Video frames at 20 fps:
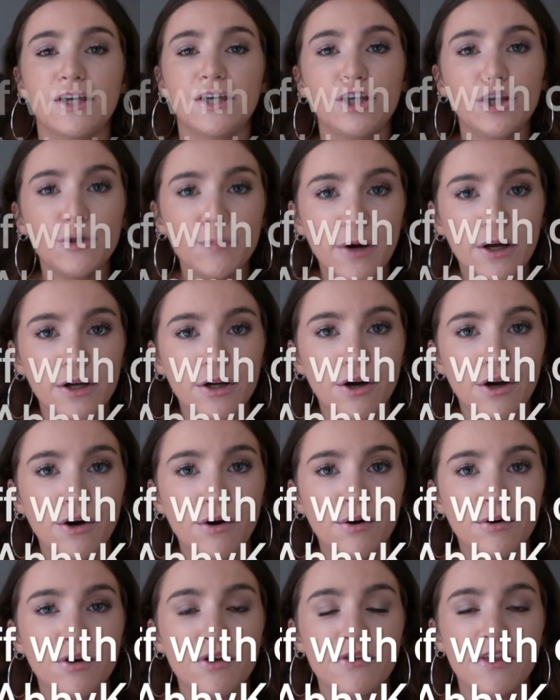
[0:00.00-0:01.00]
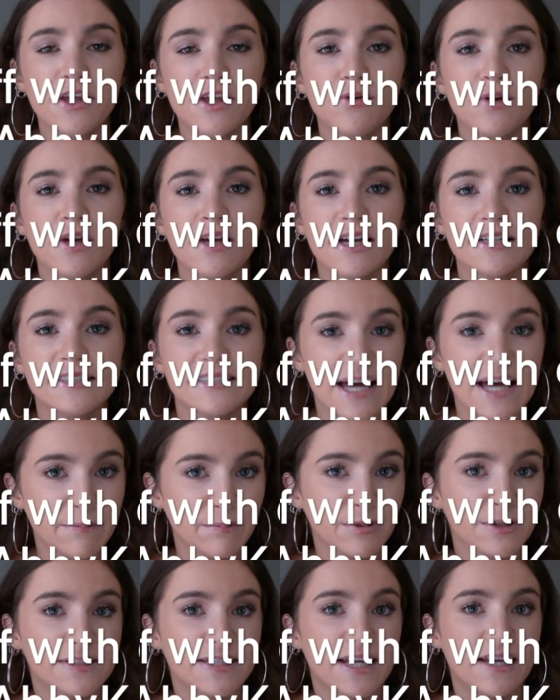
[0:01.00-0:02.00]
coupon code that you can get
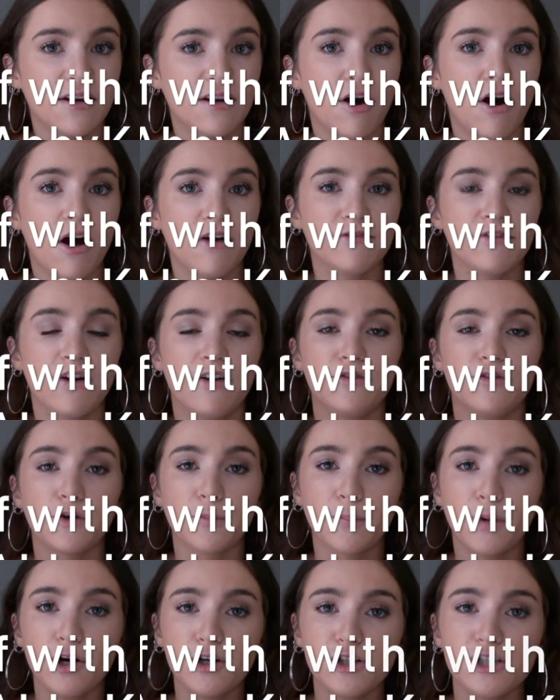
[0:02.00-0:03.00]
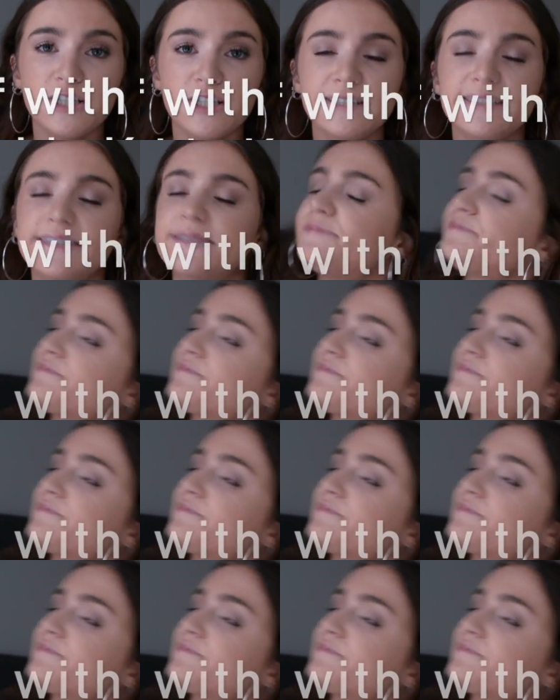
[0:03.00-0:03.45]
10% off of your purchase